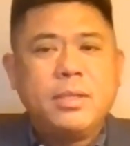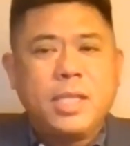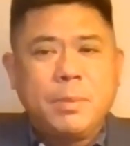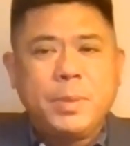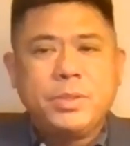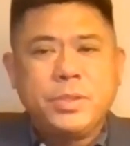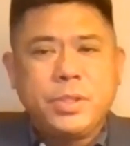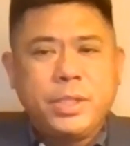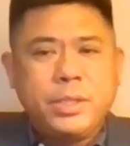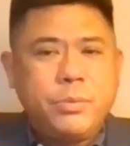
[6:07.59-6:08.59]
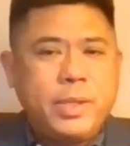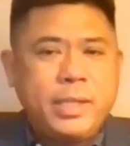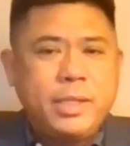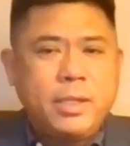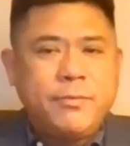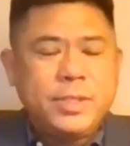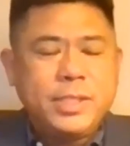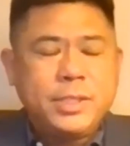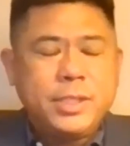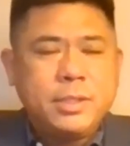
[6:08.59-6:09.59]
topic to start with any
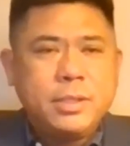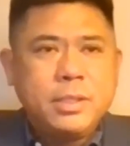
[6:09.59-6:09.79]
conversation.